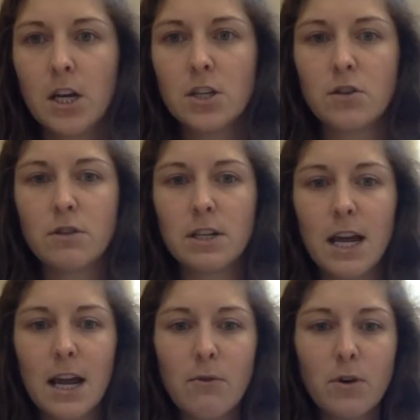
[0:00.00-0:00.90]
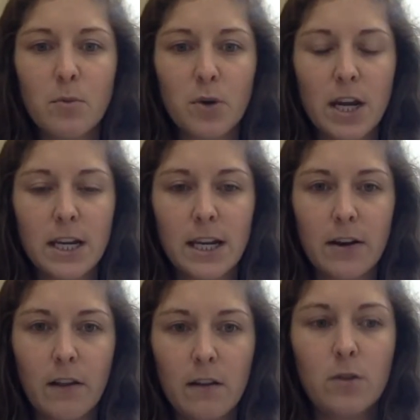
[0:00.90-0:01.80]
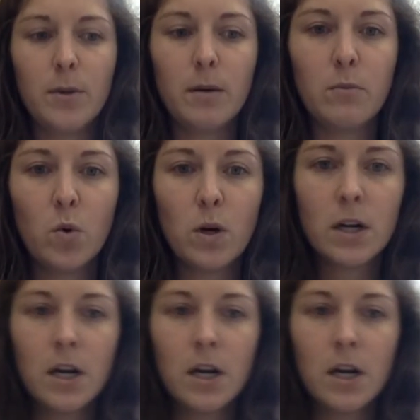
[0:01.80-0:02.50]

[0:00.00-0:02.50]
So today I want to break it down a little bit more.